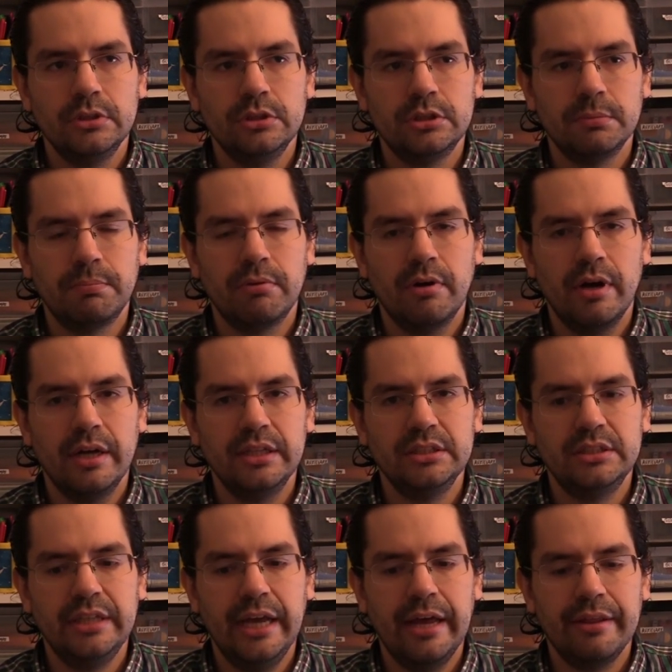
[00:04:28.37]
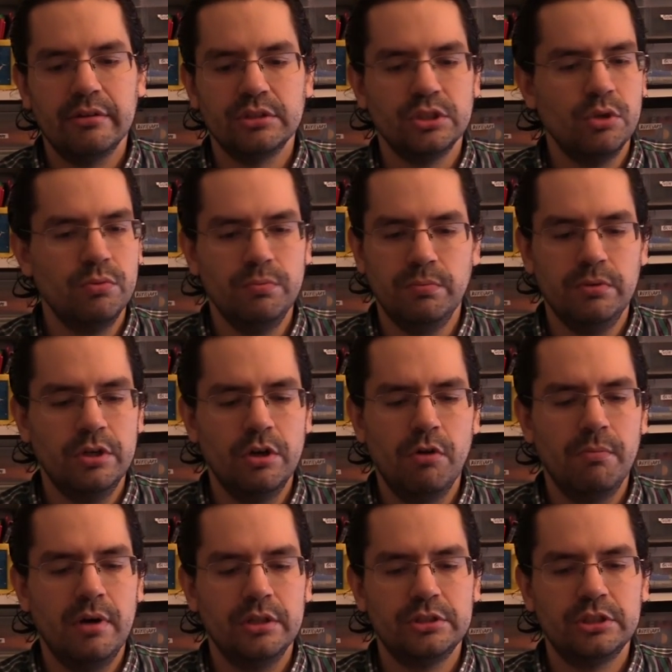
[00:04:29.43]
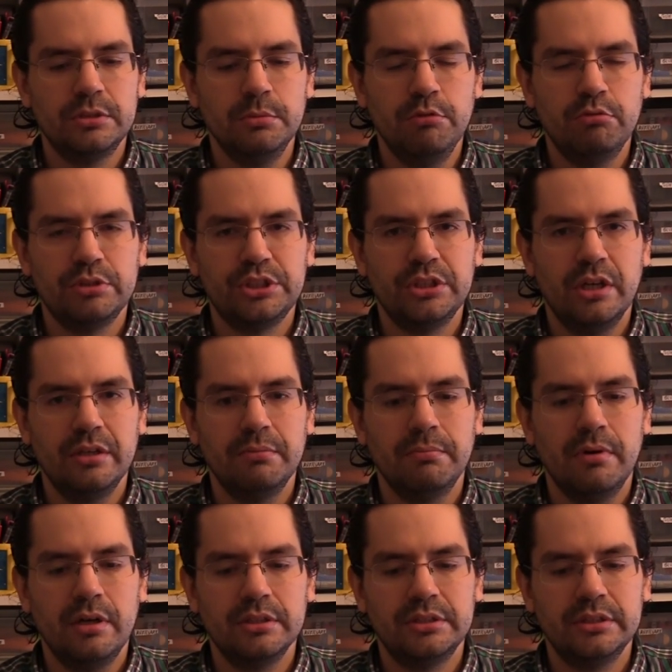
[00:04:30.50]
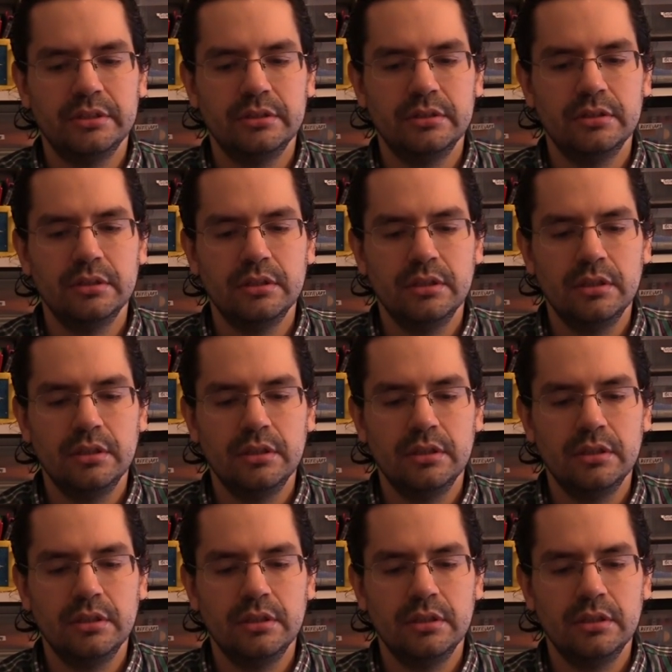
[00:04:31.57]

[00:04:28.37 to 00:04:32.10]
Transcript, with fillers: Surprised? Yeah, there's no monster movie was shot in Boston.